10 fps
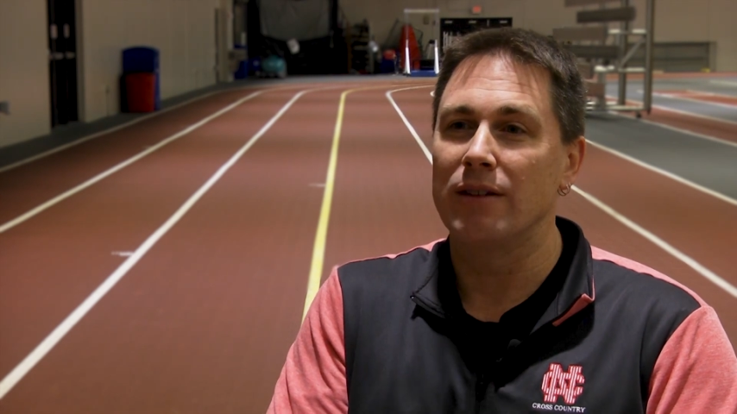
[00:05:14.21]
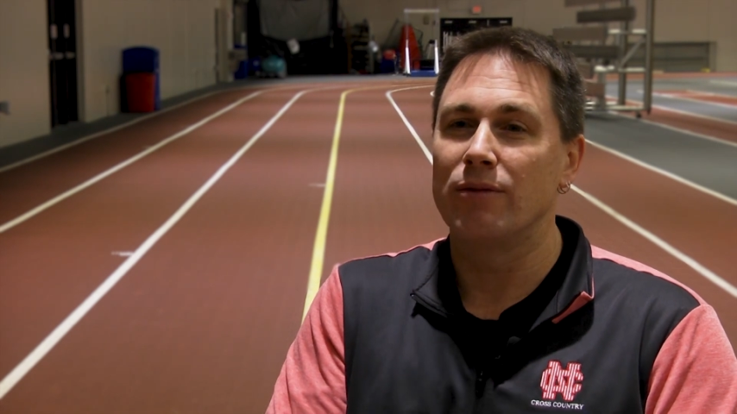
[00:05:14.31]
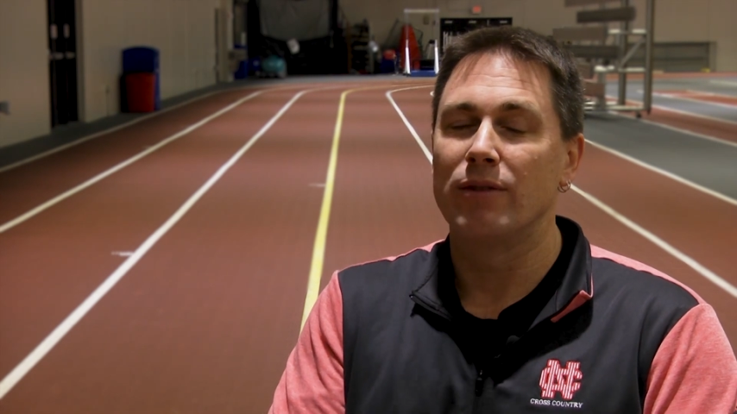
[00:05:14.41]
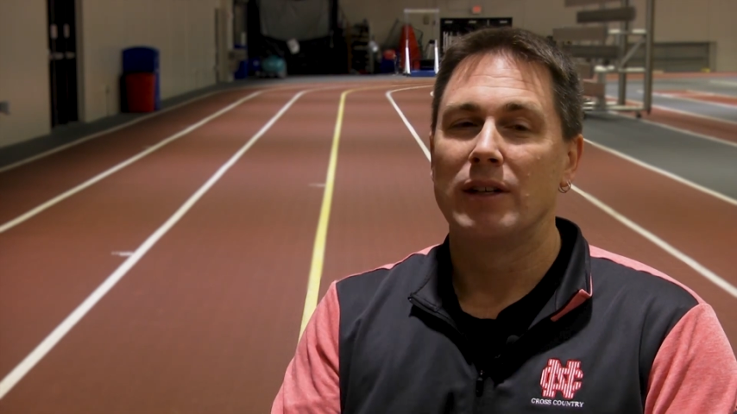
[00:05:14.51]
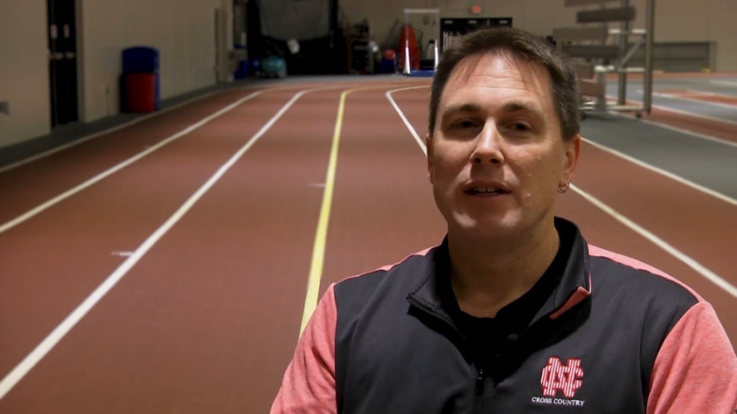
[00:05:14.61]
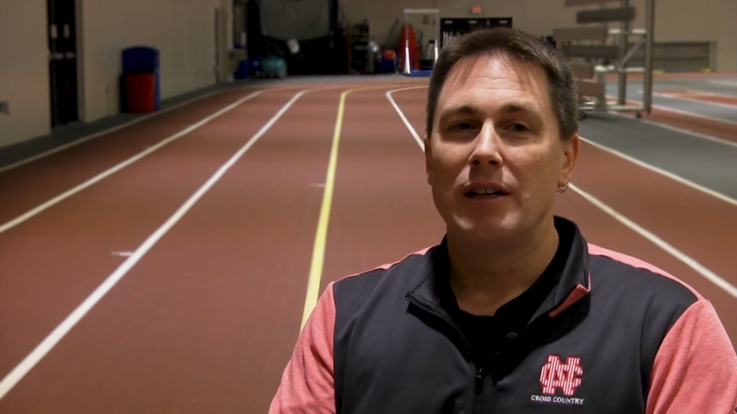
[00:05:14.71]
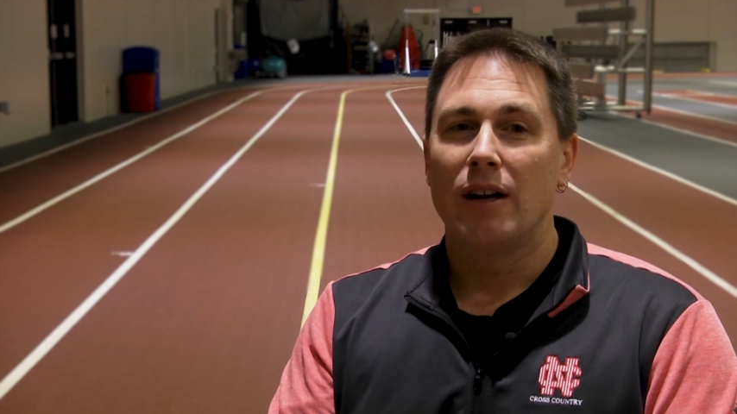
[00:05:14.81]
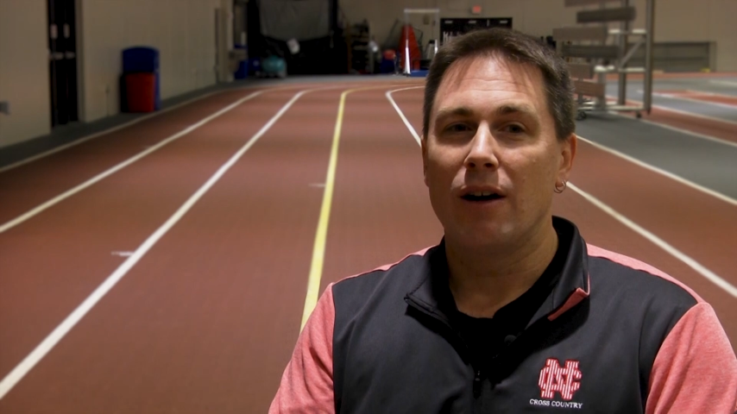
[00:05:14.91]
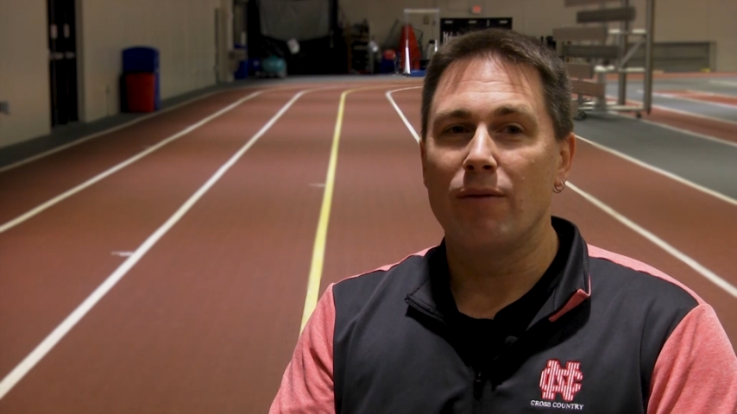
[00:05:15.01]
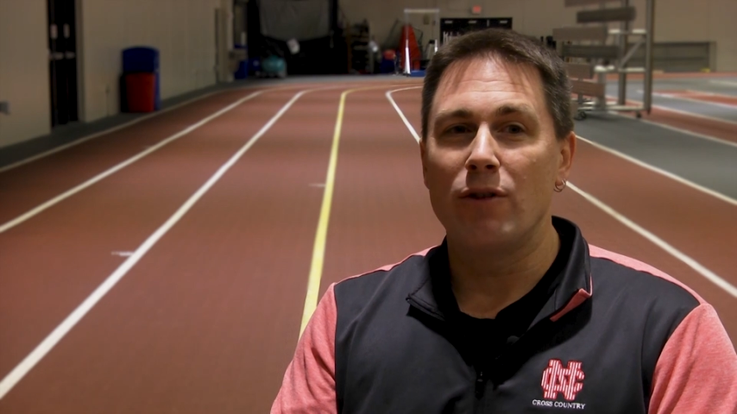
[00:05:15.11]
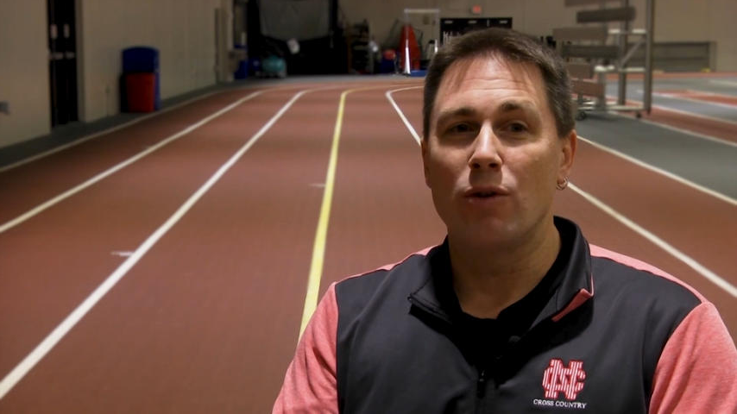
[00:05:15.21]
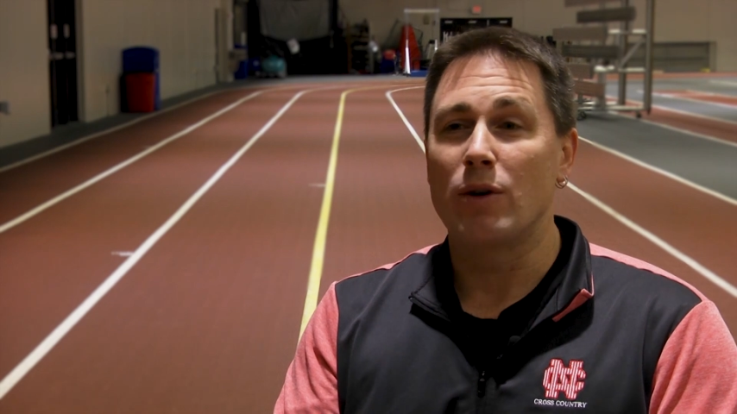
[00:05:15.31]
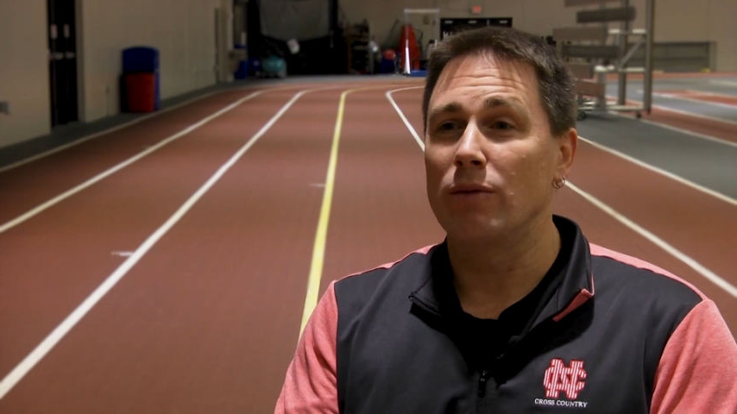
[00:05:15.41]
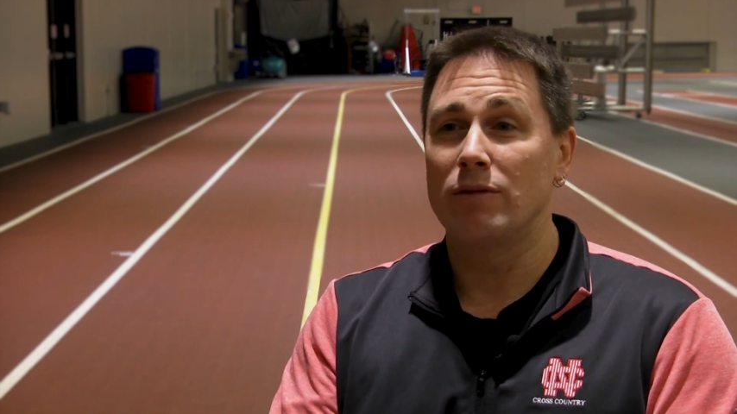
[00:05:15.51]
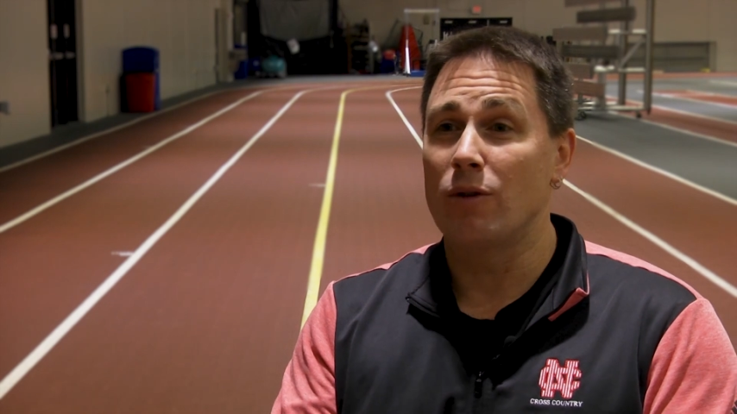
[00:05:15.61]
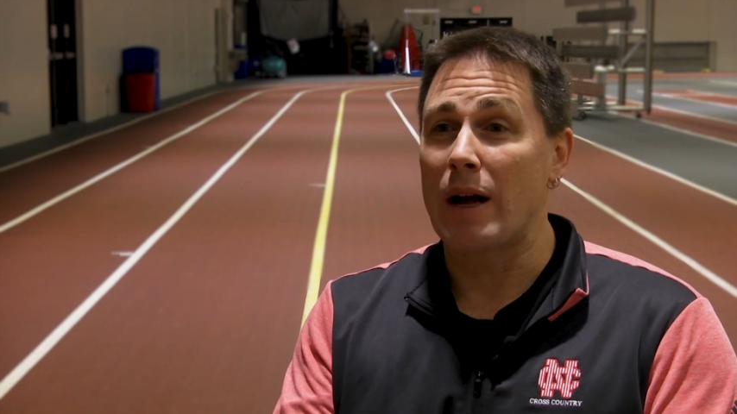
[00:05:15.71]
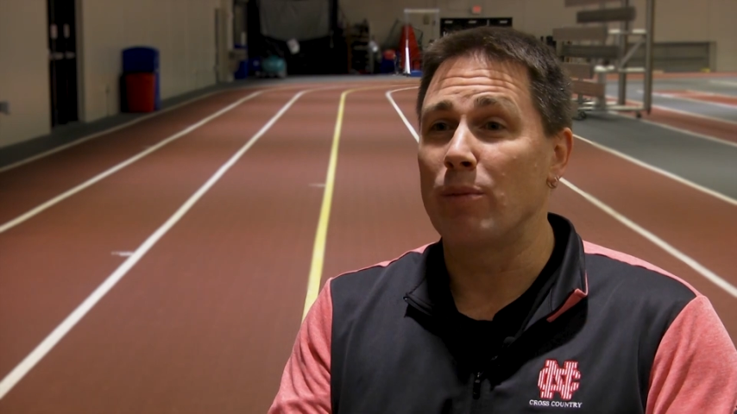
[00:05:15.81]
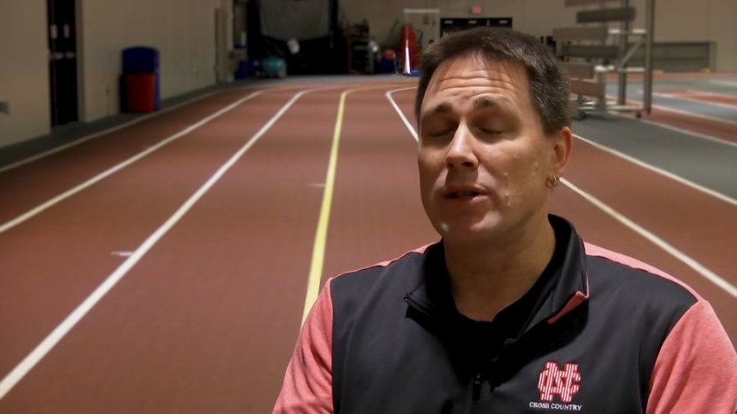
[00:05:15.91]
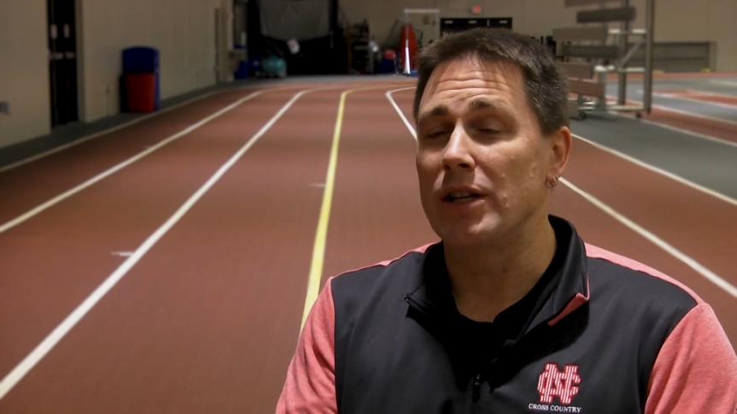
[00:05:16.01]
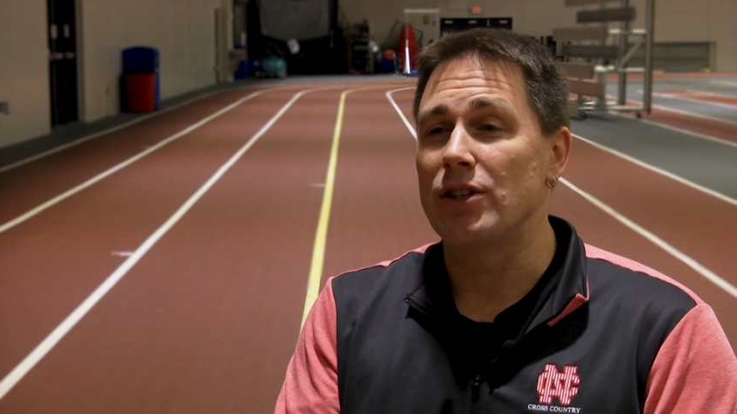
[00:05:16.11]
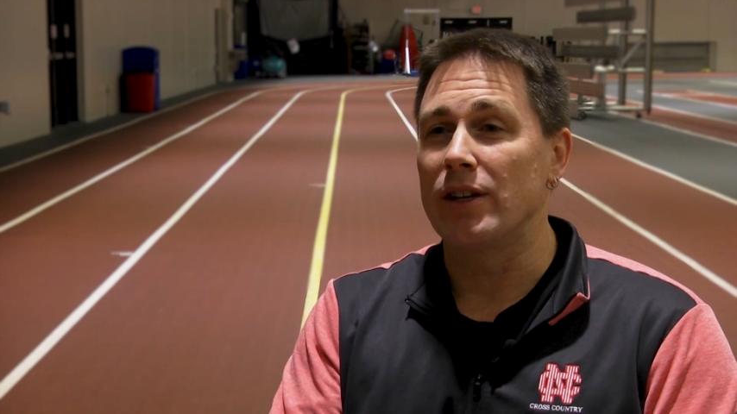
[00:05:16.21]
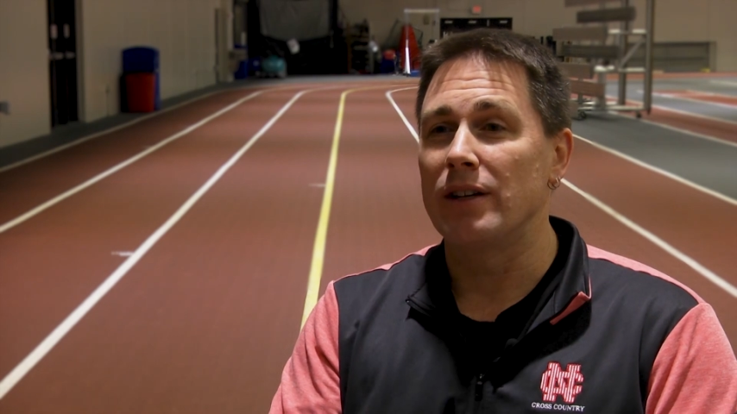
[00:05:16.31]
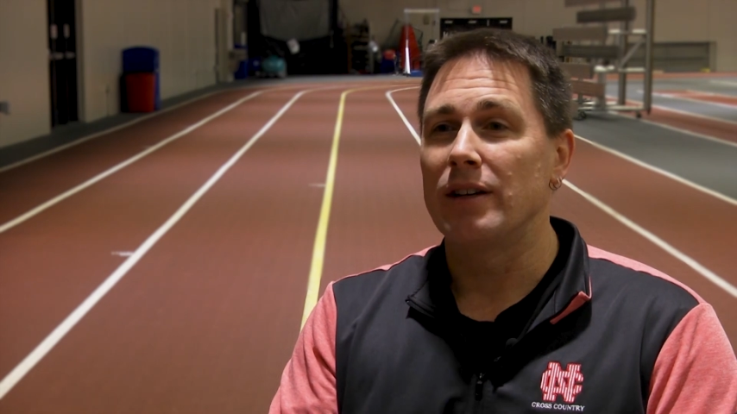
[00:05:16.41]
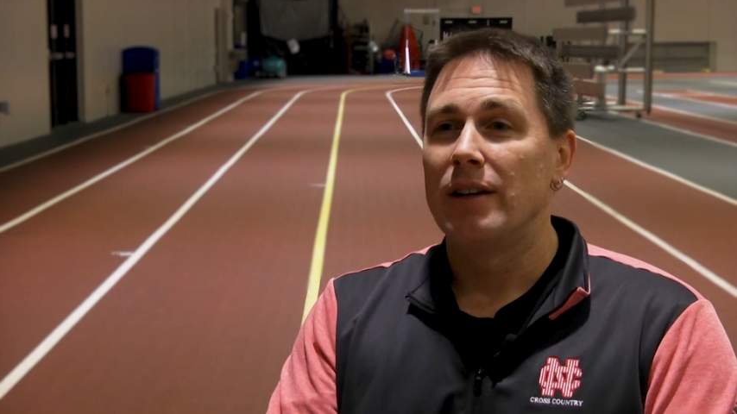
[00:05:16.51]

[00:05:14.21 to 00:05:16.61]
of no competition,